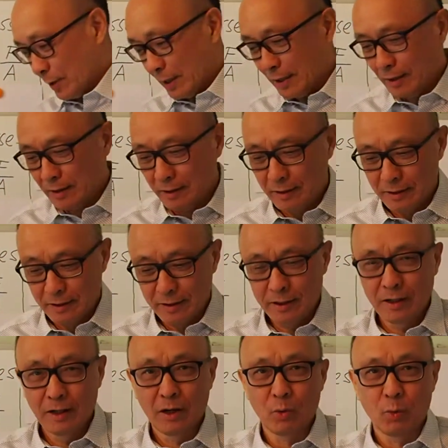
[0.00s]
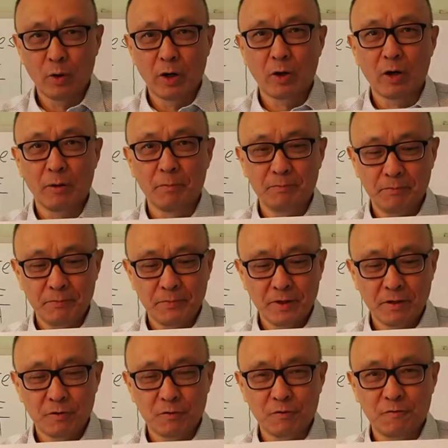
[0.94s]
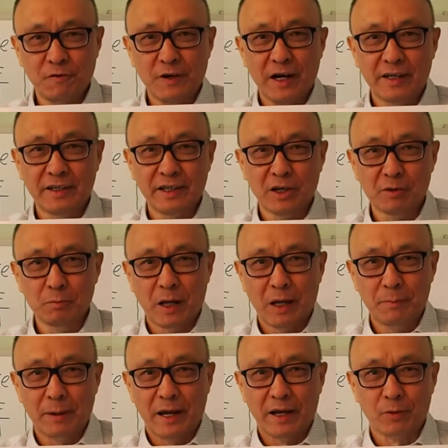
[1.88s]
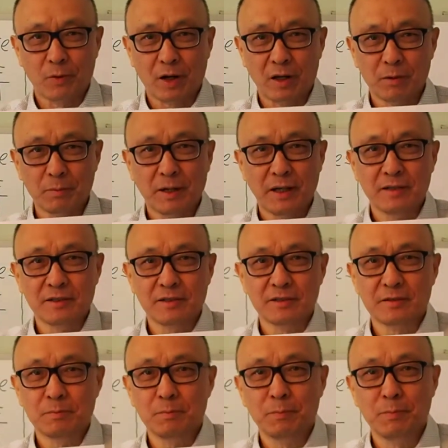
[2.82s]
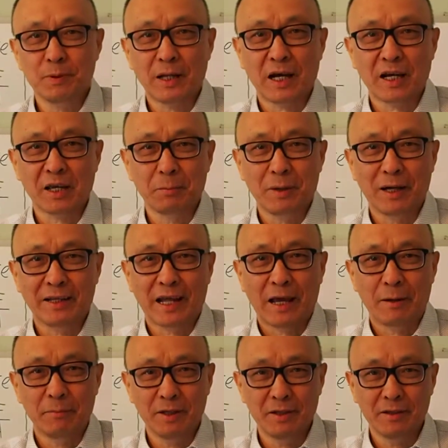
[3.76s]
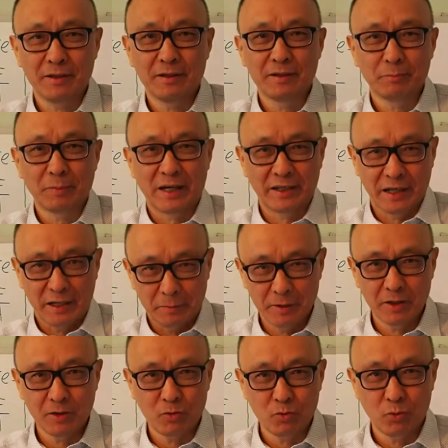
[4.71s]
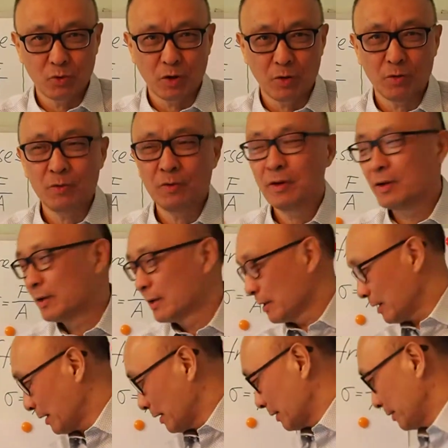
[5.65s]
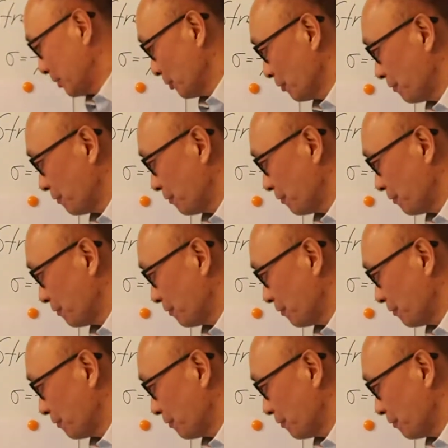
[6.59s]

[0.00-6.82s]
are welcome to find out my background by just plugging my name in Google, and you'll